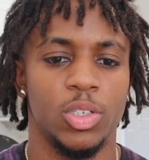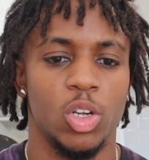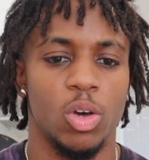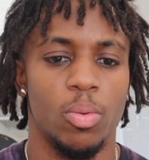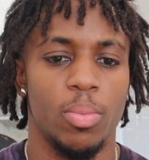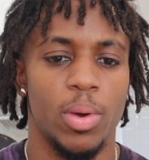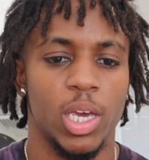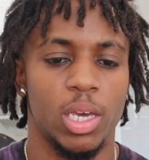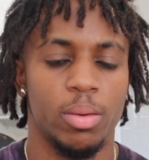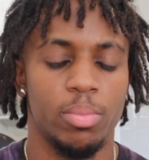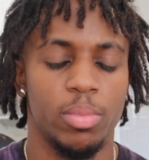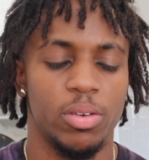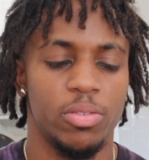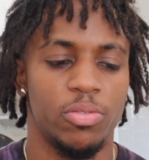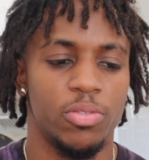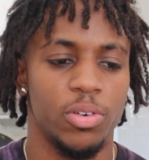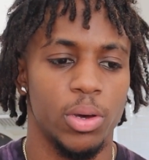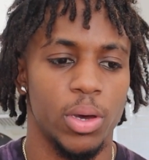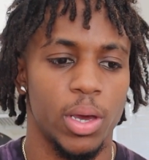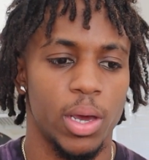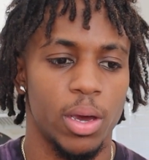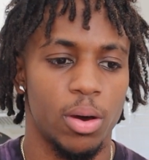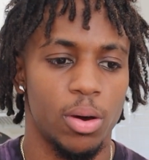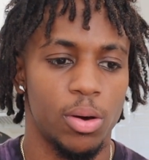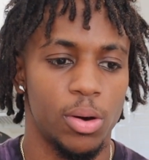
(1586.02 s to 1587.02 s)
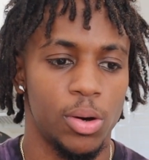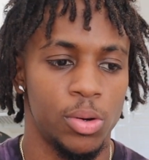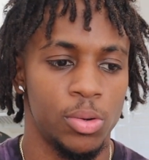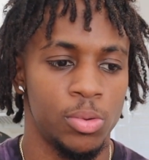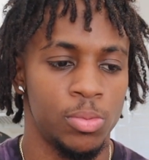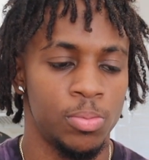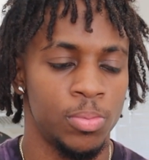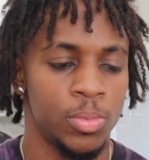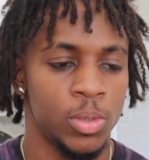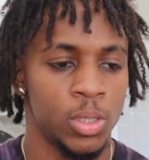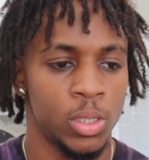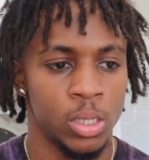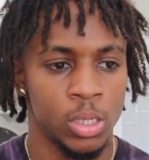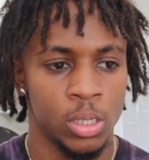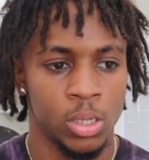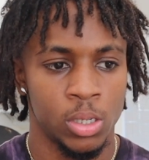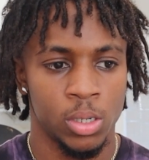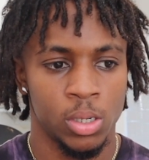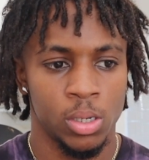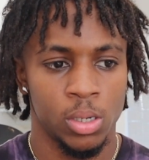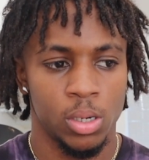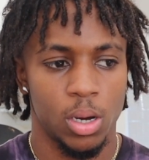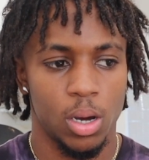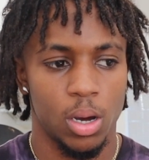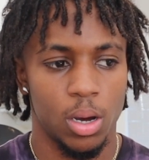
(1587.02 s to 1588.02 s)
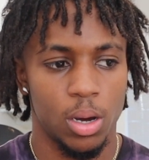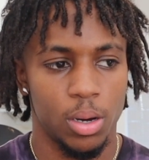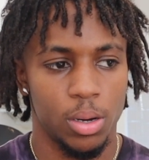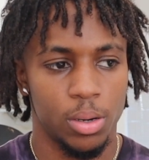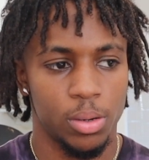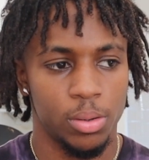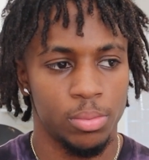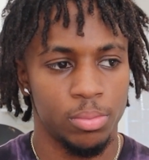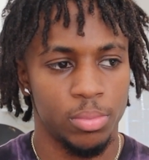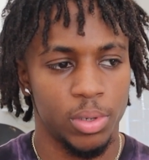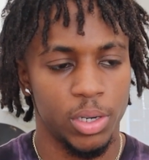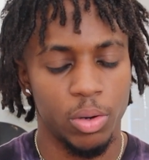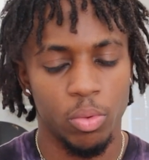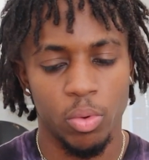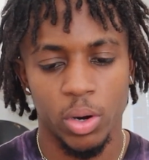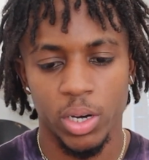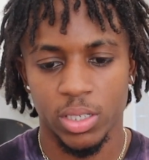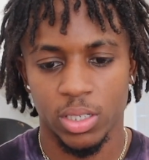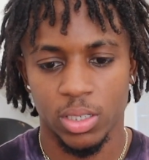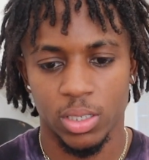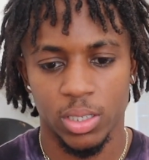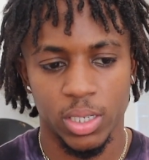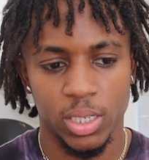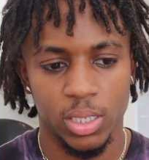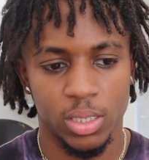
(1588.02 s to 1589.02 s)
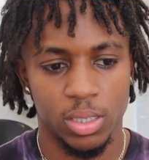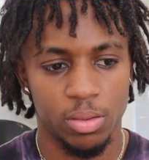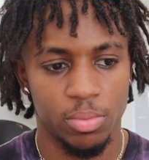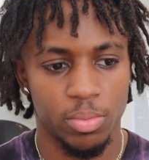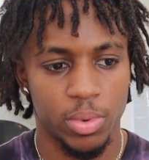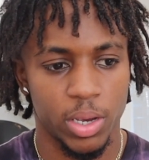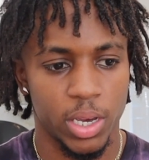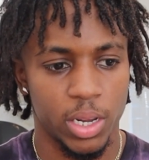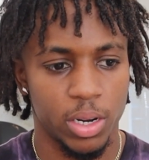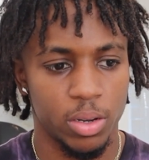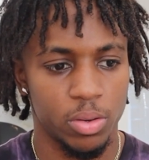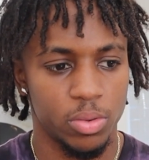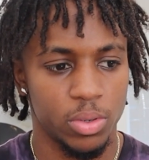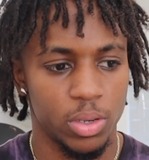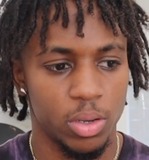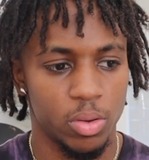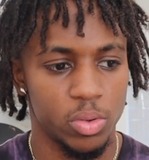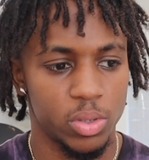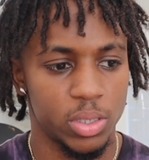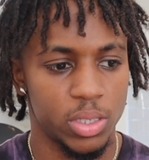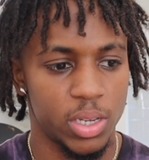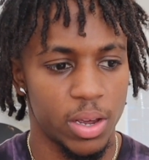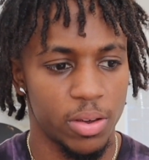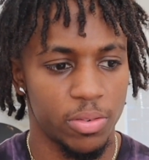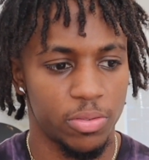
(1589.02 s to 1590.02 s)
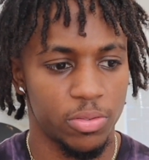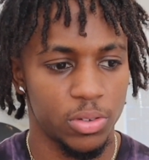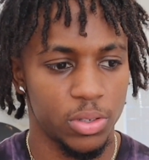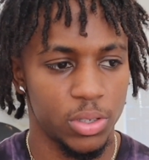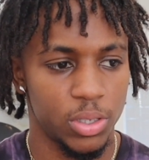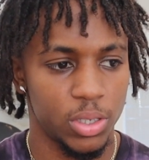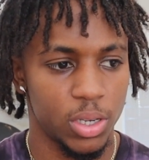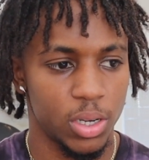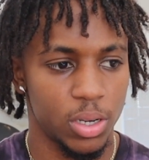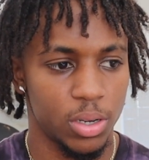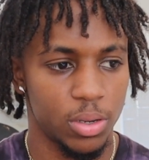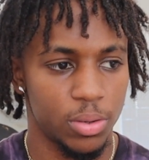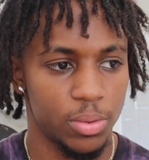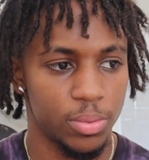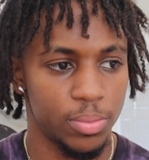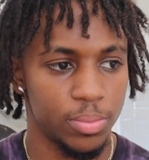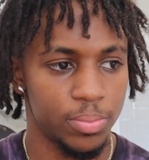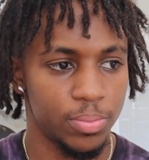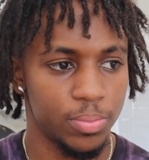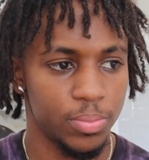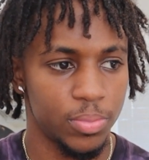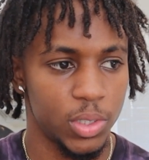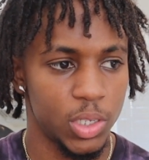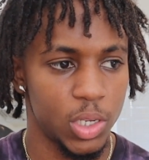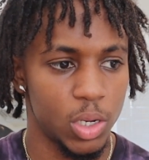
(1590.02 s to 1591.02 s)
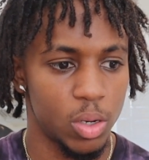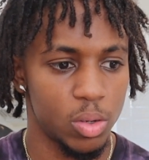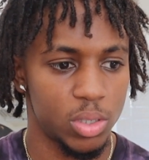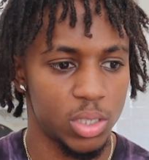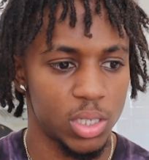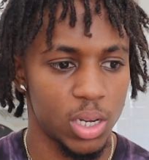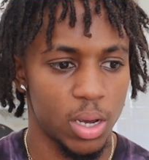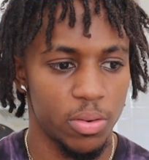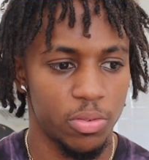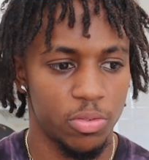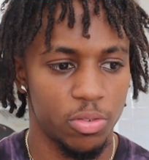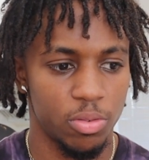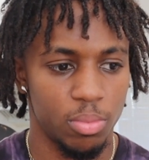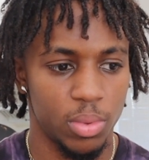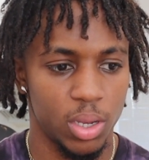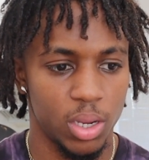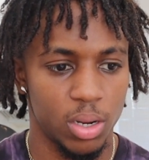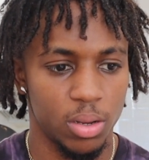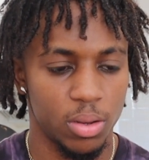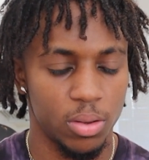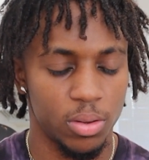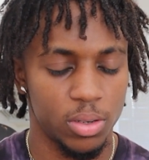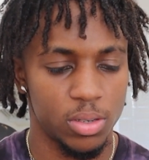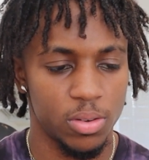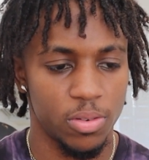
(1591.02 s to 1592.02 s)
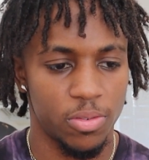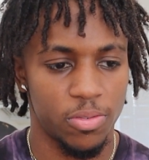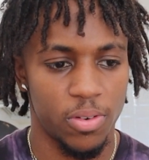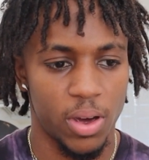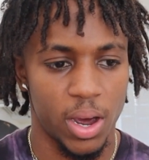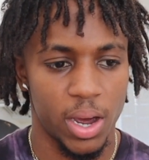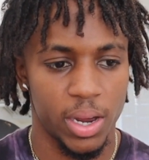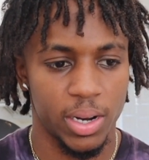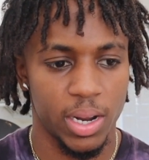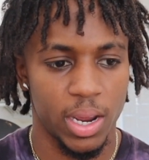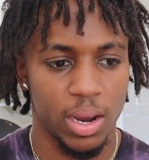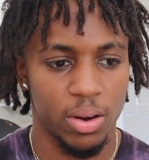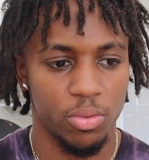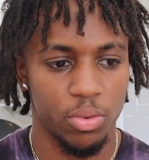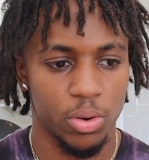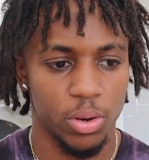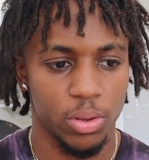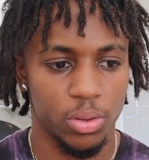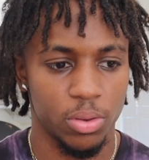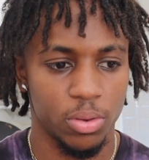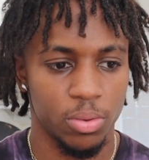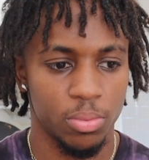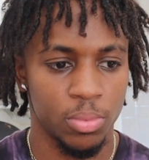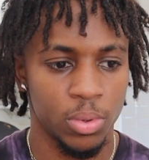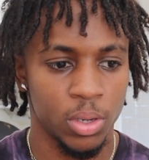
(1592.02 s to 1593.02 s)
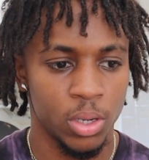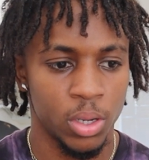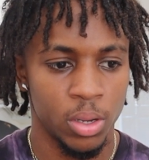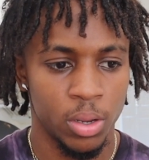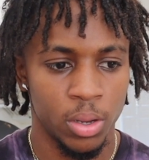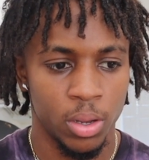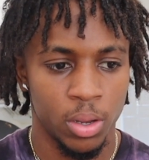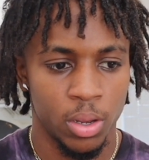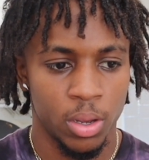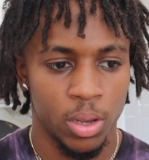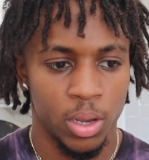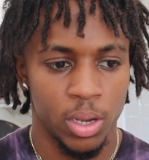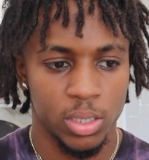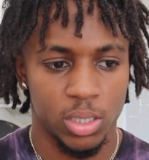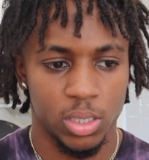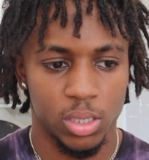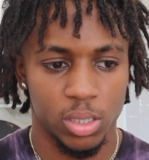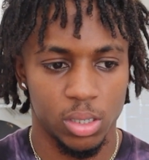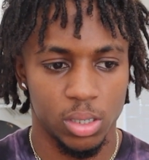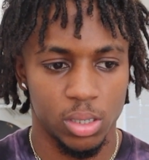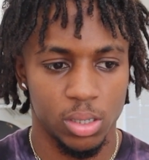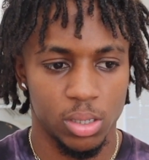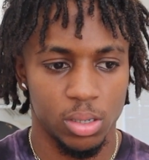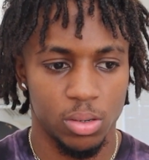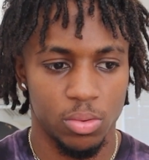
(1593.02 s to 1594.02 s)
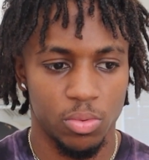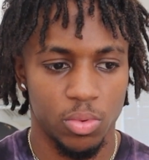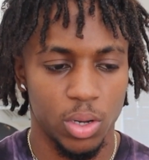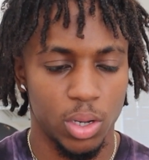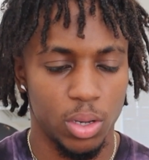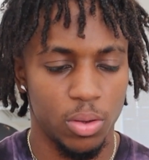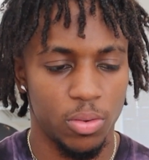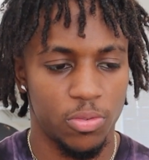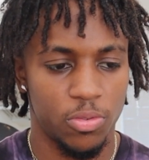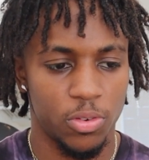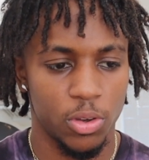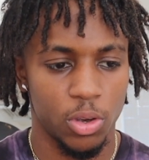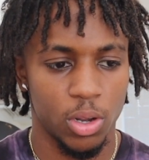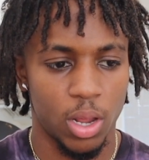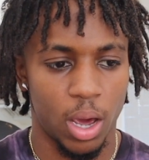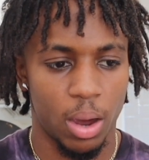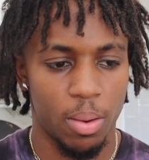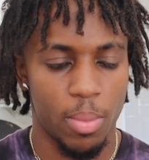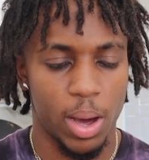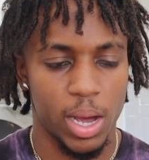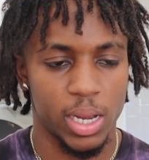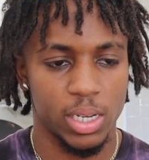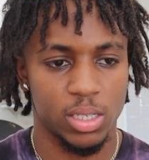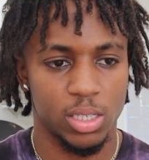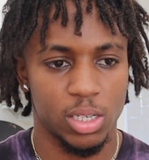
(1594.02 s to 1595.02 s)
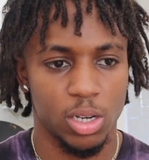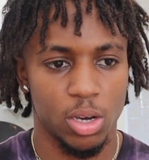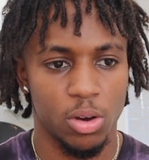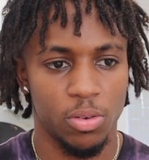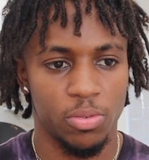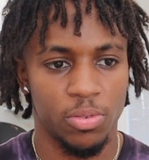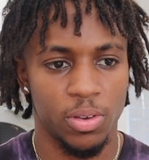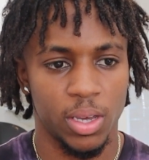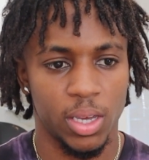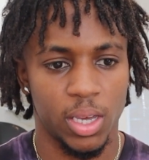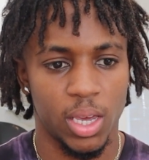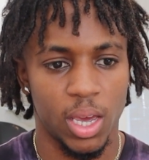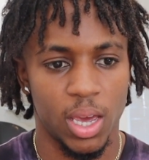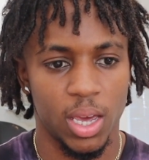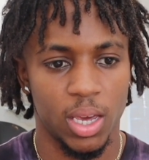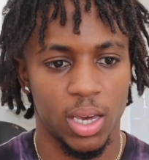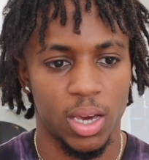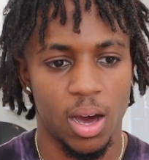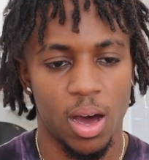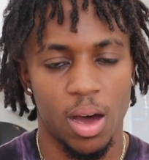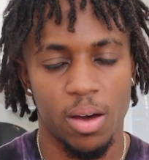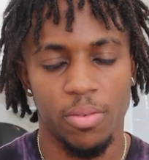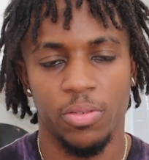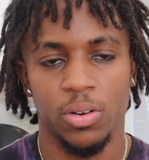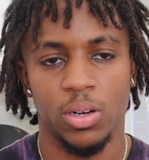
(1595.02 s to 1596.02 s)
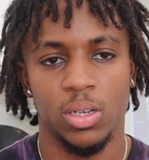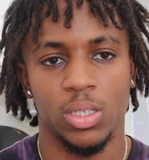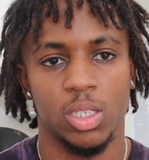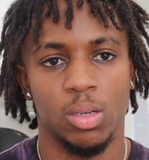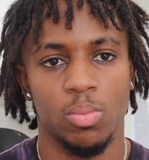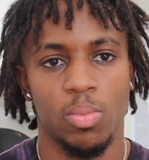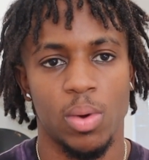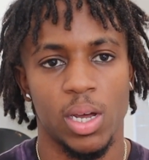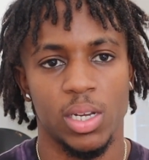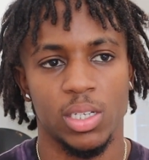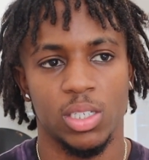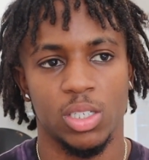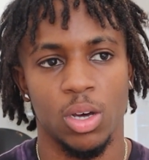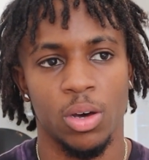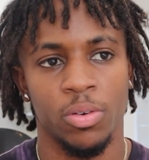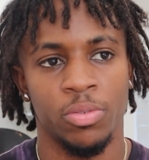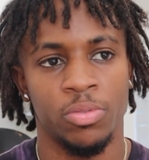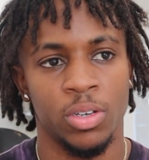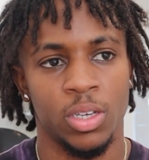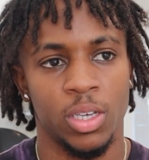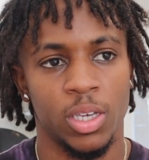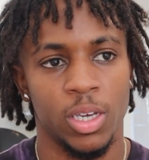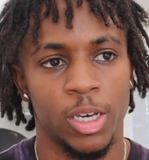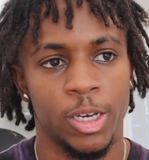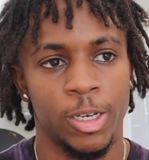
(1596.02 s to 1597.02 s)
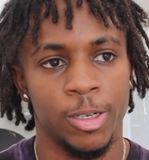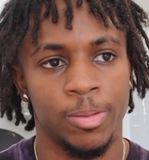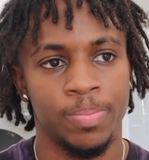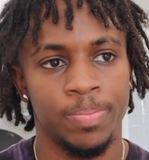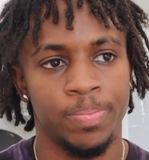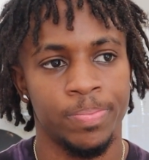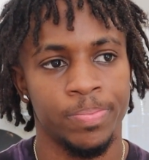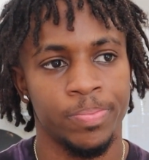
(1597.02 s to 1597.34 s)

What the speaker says: making me feel at home. But it wasn't easy, man. It was definitely, tough for me to find that rhythm, to really feel like myself and gain confidence in myself again.